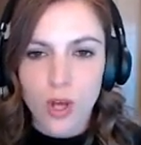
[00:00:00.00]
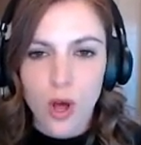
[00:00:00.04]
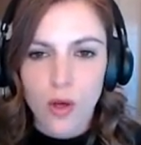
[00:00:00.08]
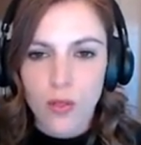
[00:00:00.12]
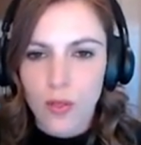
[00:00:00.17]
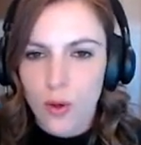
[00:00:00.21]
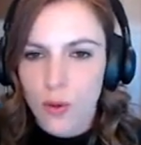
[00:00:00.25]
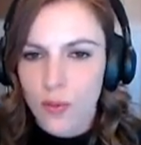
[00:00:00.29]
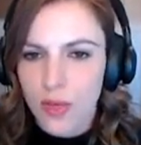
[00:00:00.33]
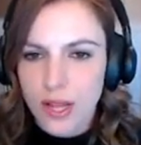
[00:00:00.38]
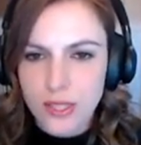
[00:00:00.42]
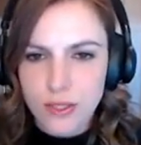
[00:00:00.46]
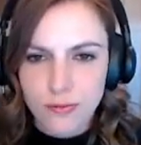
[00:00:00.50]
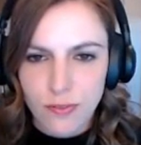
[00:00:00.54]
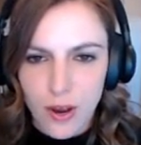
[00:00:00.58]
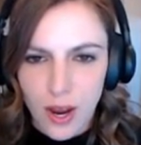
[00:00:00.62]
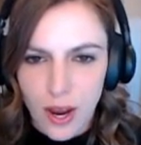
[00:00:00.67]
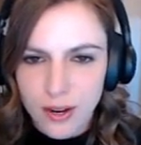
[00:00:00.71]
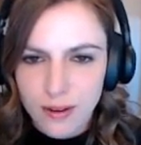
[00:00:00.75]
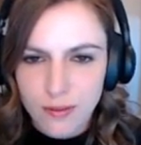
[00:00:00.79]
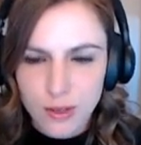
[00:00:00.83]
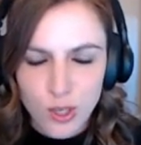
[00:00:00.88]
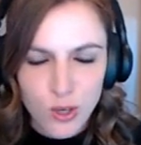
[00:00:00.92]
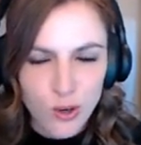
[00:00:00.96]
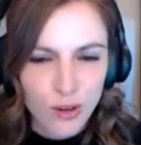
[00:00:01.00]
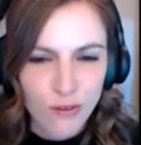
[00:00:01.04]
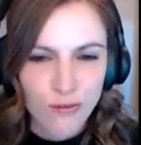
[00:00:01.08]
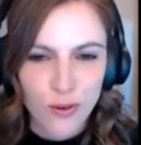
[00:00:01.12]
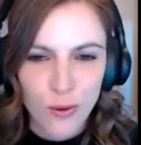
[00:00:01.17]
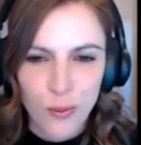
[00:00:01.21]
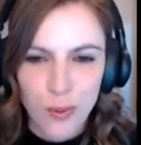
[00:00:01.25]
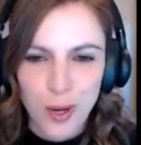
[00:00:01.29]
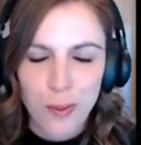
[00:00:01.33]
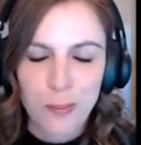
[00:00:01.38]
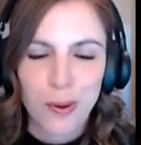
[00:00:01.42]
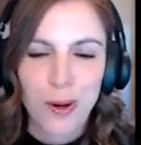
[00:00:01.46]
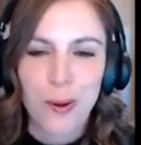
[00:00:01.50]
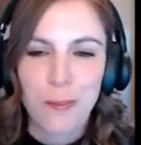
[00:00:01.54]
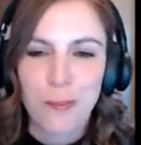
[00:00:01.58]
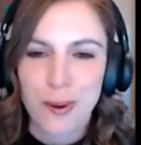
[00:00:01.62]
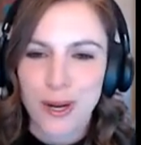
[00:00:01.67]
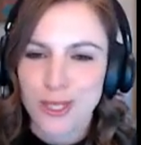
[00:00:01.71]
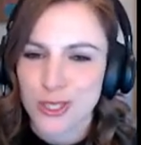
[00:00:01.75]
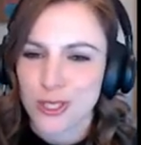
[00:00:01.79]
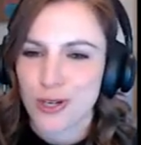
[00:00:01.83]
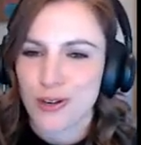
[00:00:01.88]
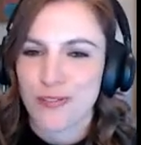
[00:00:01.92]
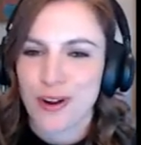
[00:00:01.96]
although that's fine, if you want to put a
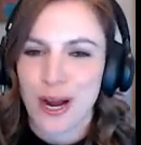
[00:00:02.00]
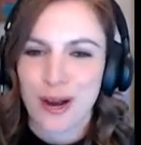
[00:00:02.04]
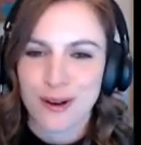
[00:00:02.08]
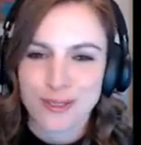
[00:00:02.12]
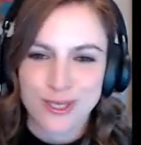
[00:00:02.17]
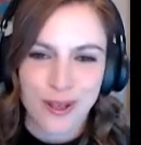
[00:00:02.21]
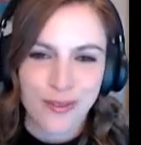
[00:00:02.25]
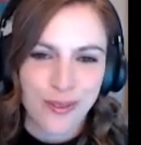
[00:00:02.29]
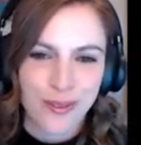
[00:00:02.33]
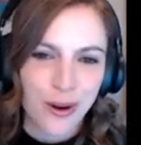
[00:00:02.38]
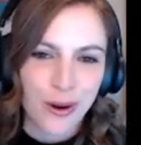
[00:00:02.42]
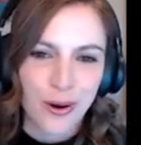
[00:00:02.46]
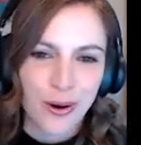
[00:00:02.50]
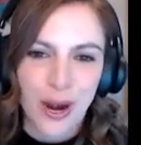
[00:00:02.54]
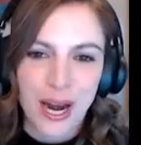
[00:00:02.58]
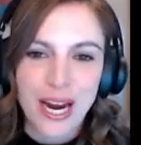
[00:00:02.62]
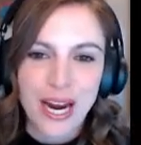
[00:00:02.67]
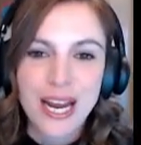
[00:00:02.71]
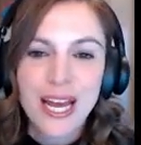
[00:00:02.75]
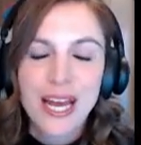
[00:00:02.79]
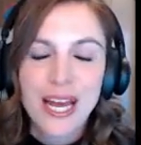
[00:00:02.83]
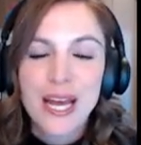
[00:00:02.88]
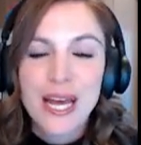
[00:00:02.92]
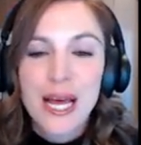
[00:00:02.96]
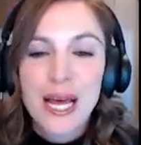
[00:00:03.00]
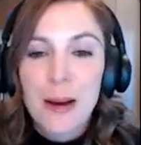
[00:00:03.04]
picture of a house on there, great.